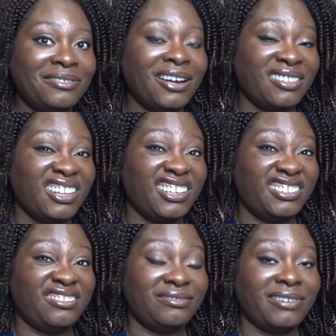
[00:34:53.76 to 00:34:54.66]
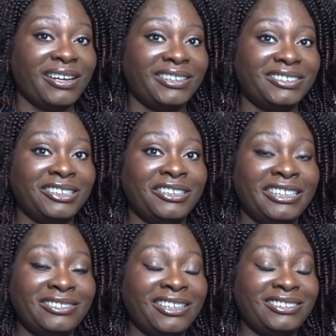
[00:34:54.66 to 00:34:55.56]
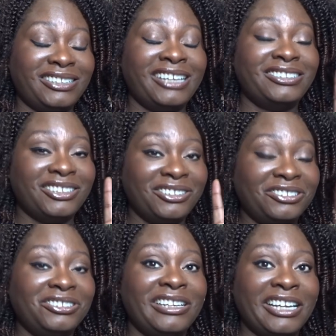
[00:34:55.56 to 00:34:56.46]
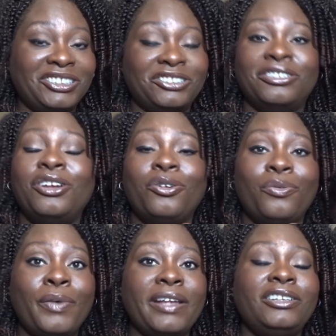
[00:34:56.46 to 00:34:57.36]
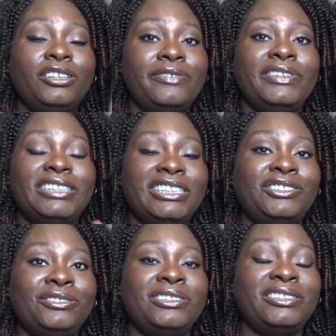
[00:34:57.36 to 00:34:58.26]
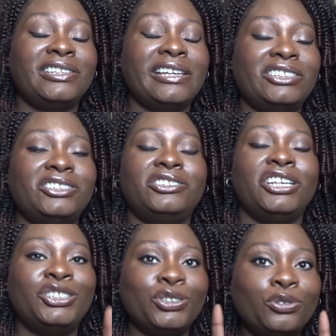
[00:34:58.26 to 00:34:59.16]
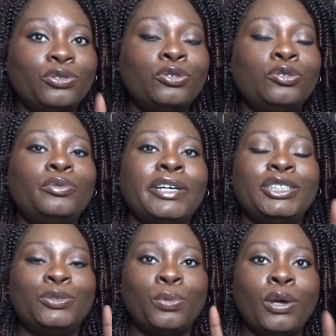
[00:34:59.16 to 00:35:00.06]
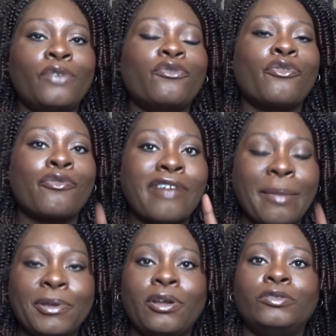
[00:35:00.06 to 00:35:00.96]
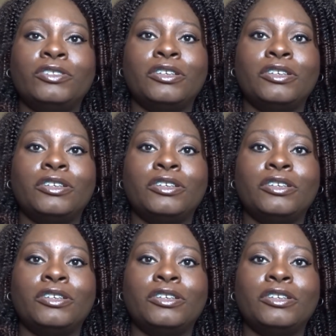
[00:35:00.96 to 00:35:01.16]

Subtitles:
I think it's all right. So it's a good collection. When QVC do these collections, it's always worth grabbing hold of